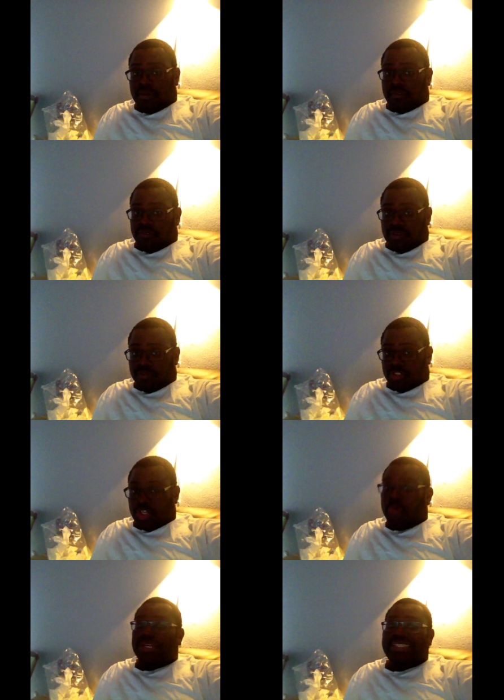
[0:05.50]
from
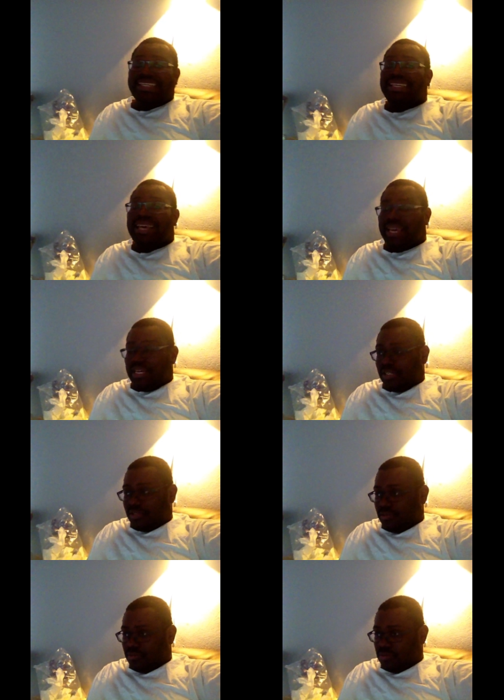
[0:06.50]
Joey DK.
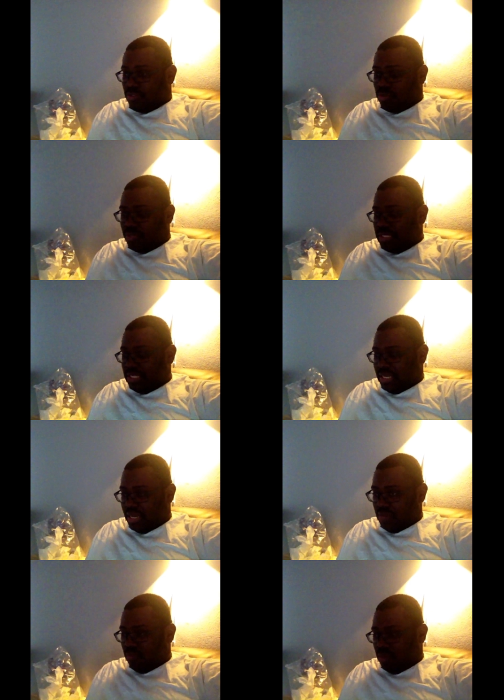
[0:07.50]
Joey
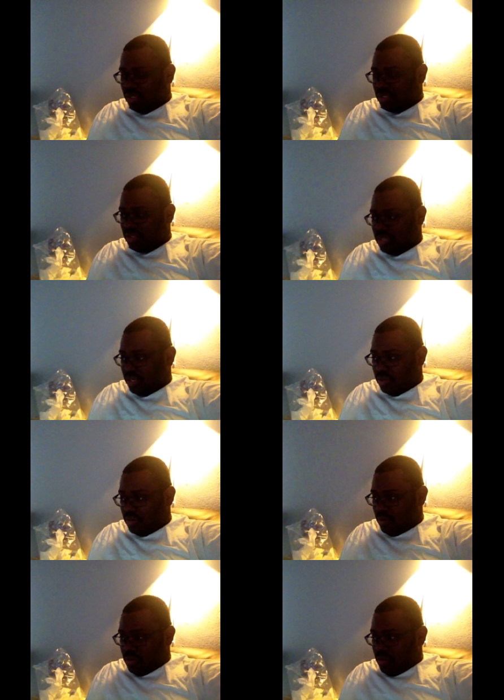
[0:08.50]
DK wanted to know,